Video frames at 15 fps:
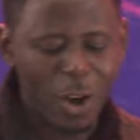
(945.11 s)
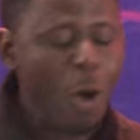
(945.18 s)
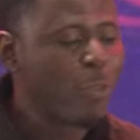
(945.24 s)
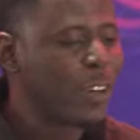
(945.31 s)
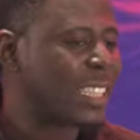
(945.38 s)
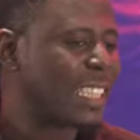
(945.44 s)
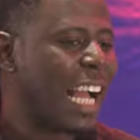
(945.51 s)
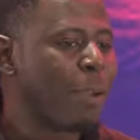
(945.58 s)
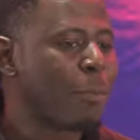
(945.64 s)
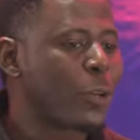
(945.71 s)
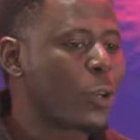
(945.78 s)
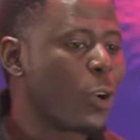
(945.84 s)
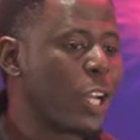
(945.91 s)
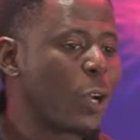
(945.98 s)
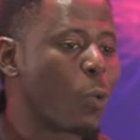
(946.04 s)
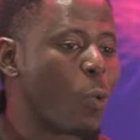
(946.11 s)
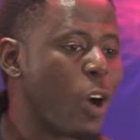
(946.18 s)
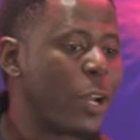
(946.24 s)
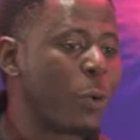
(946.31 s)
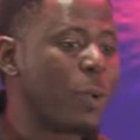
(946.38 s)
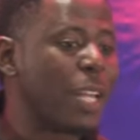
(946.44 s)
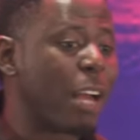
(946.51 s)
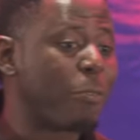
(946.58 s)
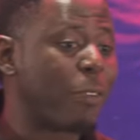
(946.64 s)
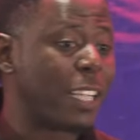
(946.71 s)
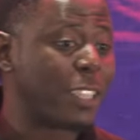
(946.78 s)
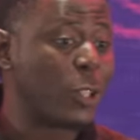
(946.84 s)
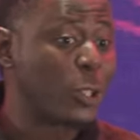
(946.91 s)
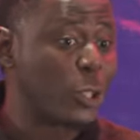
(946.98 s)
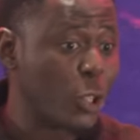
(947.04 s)
Over time, chronic worry will
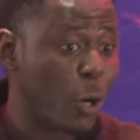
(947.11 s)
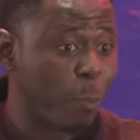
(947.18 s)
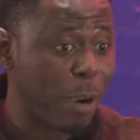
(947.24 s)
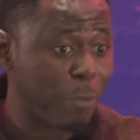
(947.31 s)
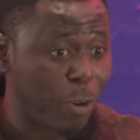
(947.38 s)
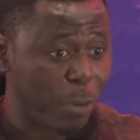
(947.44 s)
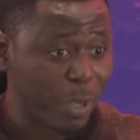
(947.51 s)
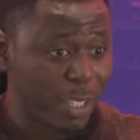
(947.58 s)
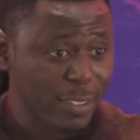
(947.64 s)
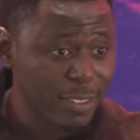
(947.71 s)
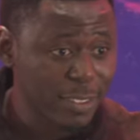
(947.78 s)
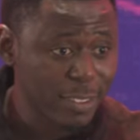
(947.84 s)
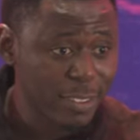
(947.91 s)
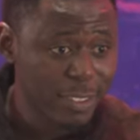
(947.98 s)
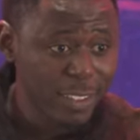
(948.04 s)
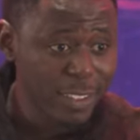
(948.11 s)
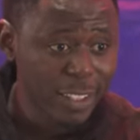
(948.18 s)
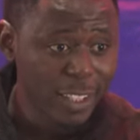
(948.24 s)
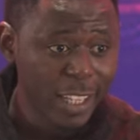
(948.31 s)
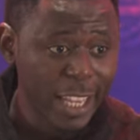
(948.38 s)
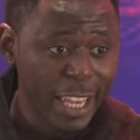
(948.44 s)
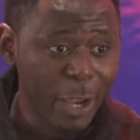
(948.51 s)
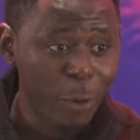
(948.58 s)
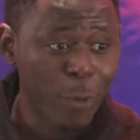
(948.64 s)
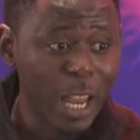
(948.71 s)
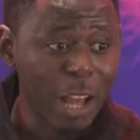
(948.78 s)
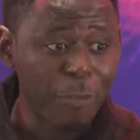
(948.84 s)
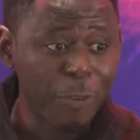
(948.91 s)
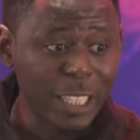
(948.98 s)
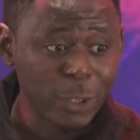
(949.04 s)
affect your job performance, it will
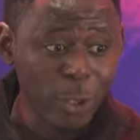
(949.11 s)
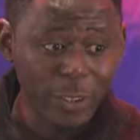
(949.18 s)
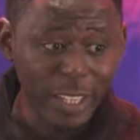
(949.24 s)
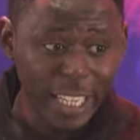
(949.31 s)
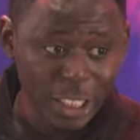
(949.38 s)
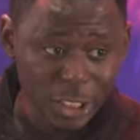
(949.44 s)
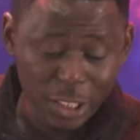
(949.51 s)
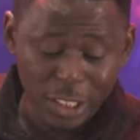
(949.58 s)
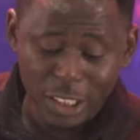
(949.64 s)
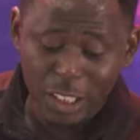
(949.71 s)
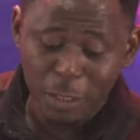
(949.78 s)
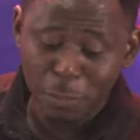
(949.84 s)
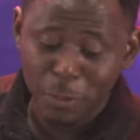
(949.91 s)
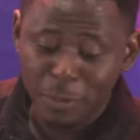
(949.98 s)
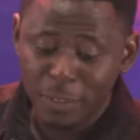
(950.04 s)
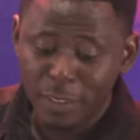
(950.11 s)
affect your relationship,